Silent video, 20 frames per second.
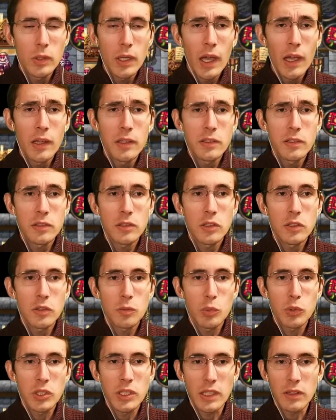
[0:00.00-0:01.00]
you guys
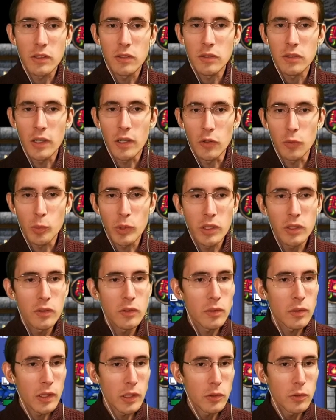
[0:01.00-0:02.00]
just protect the stairs,
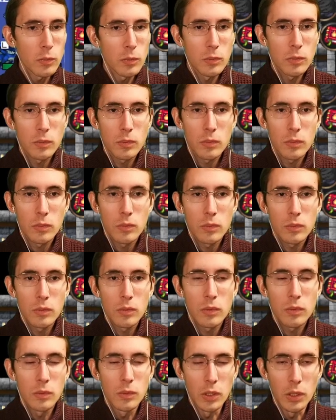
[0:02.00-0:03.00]
please. Thank you.
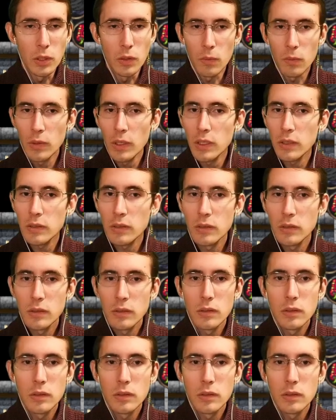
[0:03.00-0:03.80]
Alright.